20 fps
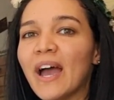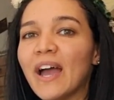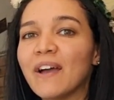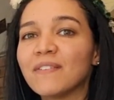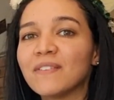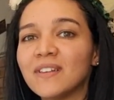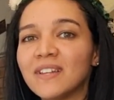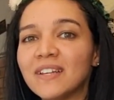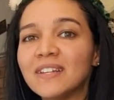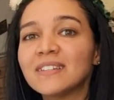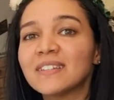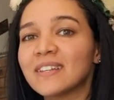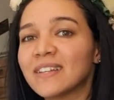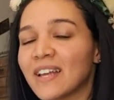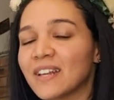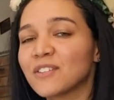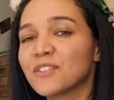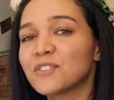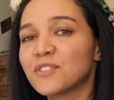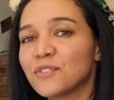have learned and
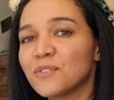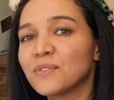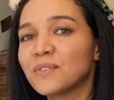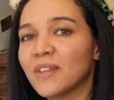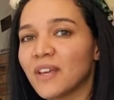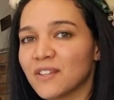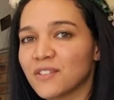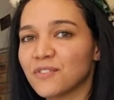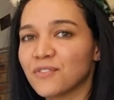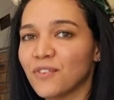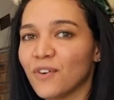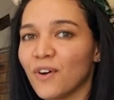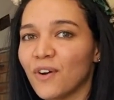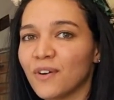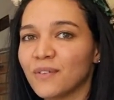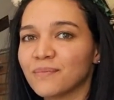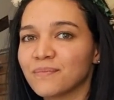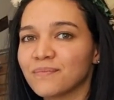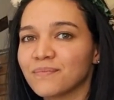understood thus far.